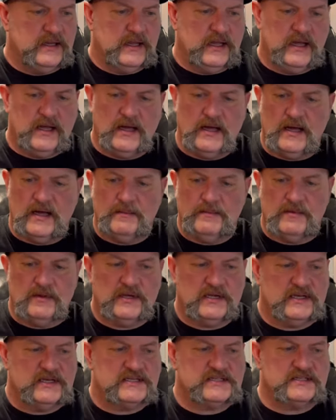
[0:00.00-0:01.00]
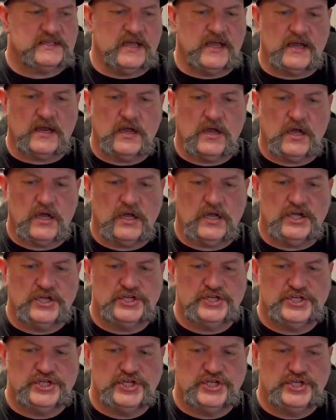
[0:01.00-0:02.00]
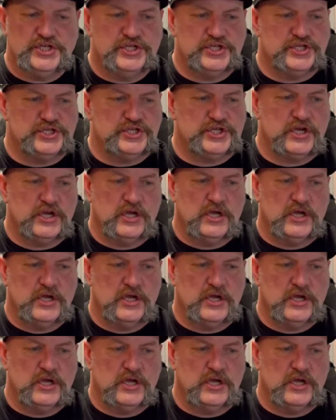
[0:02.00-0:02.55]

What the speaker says: Look at this thing. Good dish.